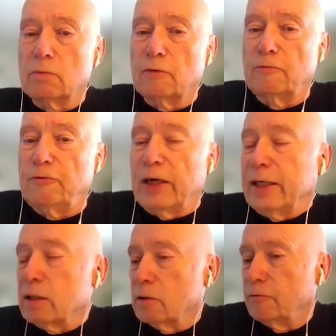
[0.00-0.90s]
a
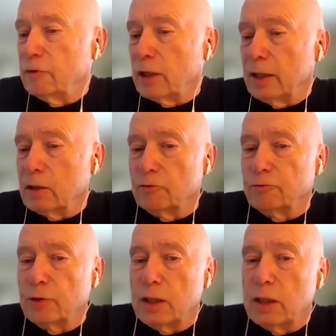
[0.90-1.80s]
fight, flight, or
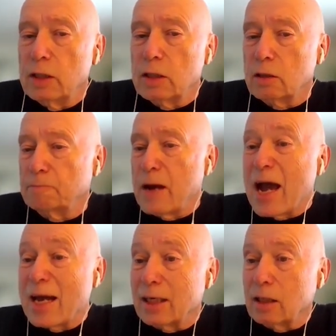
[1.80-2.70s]
freeze,
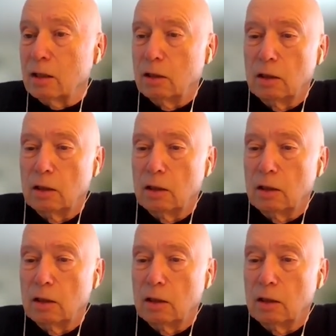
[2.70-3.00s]
panic.